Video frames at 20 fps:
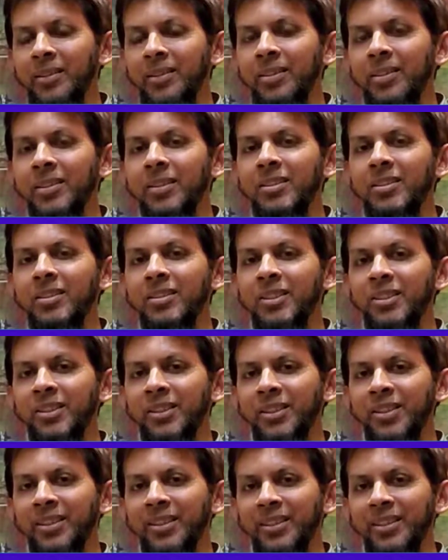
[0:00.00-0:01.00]

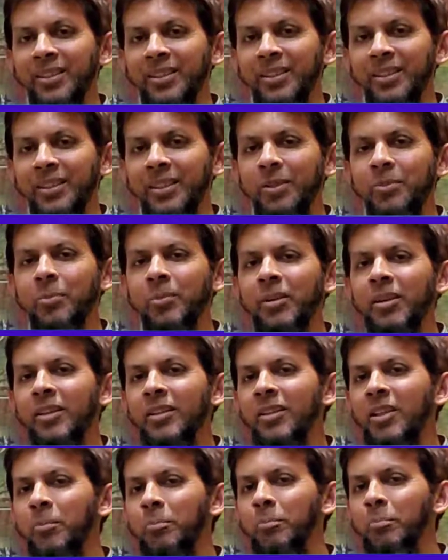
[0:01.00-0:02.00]
Yesterday, he
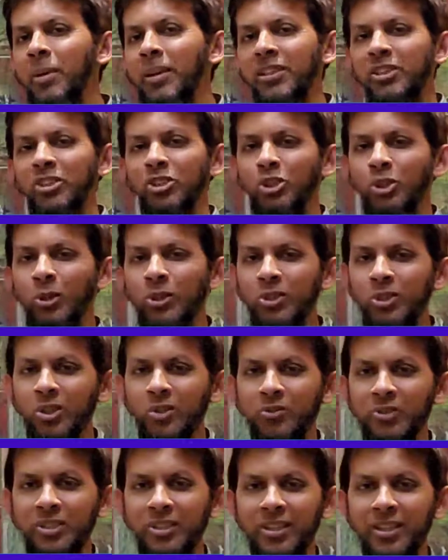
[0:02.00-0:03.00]
made the best choice
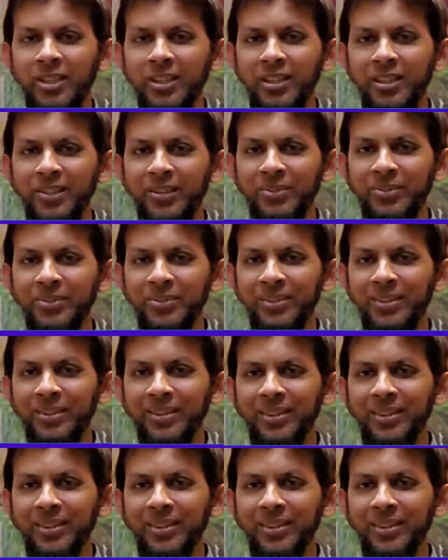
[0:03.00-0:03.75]
of his life.